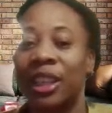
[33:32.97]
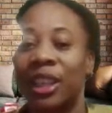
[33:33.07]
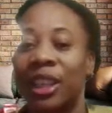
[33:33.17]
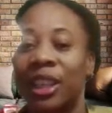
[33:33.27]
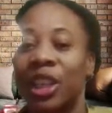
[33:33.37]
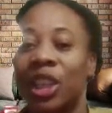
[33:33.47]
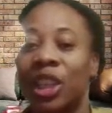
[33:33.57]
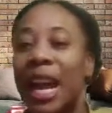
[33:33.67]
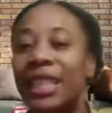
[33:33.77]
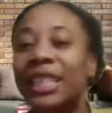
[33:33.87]
to
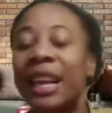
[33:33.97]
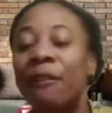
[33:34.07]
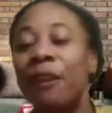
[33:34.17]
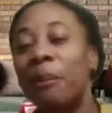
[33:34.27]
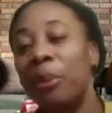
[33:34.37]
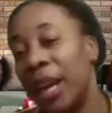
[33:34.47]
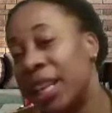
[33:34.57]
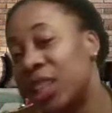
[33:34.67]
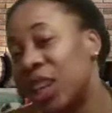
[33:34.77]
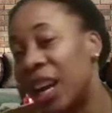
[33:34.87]
get
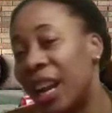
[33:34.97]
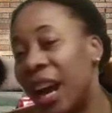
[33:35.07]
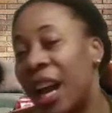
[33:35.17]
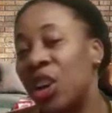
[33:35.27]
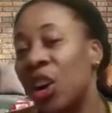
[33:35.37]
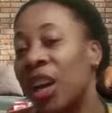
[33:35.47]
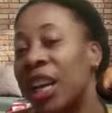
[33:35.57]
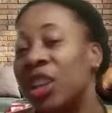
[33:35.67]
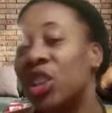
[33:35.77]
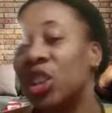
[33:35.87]
information on your
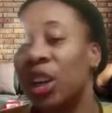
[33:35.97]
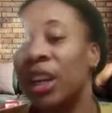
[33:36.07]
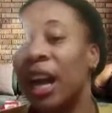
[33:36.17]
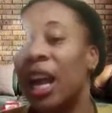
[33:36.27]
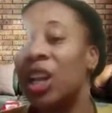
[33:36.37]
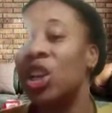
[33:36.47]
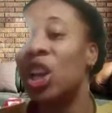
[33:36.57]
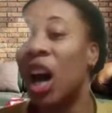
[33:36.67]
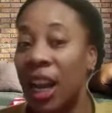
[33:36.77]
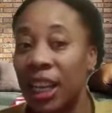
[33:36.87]
internal
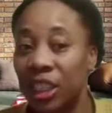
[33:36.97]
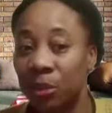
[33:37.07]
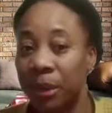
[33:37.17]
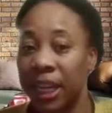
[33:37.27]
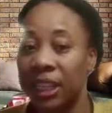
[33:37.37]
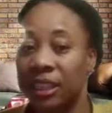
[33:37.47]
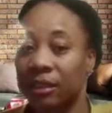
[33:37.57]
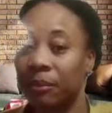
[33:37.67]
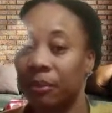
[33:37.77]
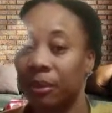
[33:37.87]
knowledge base,
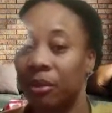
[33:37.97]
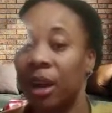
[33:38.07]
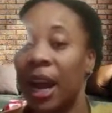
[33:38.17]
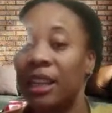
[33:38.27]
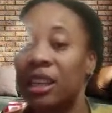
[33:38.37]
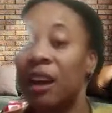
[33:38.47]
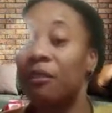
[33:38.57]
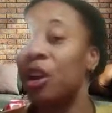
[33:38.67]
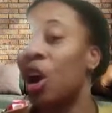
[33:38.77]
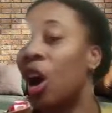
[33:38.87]
right,
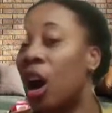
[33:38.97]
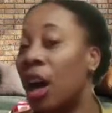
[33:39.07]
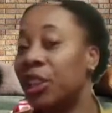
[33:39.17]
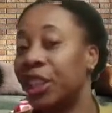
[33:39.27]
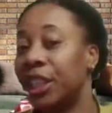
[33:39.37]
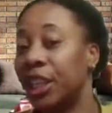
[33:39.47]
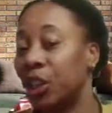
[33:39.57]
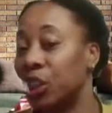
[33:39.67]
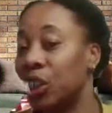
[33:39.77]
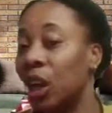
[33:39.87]
of your architect,
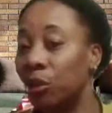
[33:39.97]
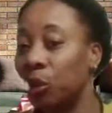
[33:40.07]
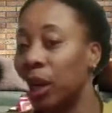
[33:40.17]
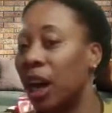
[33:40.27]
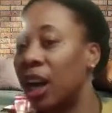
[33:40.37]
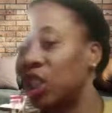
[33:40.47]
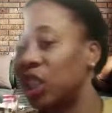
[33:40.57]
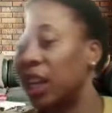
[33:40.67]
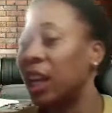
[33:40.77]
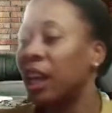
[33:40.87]
your software
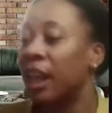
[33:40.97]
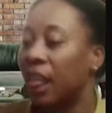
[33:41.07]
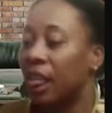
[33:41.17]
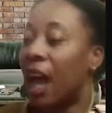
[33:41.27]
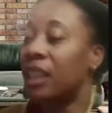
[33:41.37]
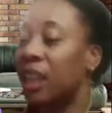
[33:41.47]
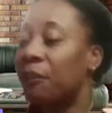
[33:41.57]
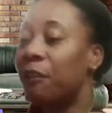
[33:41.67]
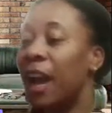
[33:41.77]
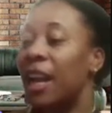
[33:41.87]
architect, that's
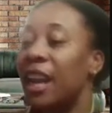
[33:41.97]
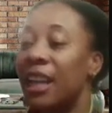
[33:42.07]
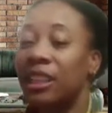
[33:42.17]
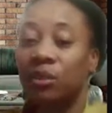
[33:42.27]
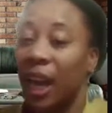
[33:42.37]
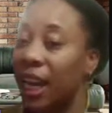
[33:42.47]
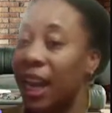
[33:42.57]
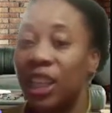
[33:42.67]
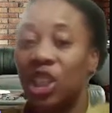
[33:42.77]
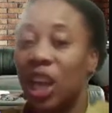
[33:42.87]

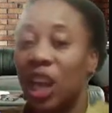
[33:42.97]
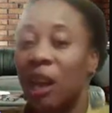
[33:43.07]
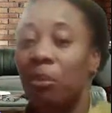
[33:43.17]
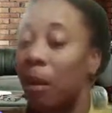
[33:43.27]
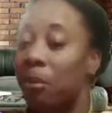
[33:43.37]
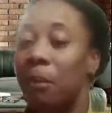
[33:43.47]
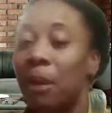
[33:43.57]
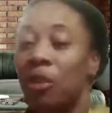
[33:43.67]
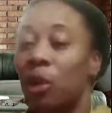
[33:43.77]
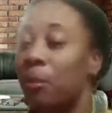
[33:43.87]
financial problem
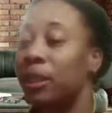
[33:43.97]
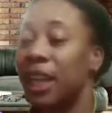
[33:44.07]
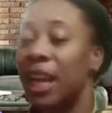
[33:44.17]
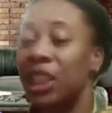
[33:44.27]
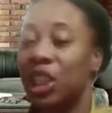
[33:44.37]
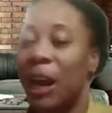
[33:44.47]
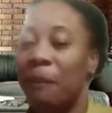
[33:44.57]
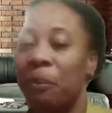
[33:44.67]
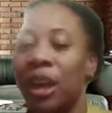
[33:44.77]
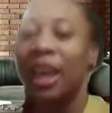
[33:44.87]
and reputation
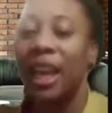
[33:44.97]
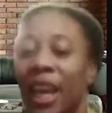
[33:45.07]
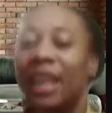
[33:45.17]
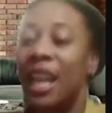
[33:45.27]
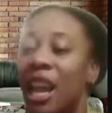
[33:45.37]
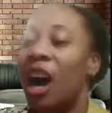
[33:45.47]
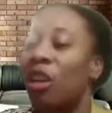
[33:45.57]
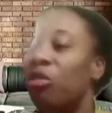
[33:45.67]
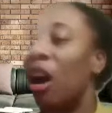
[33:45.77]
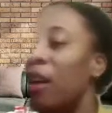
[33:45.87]
in the
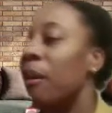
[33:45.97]
long run,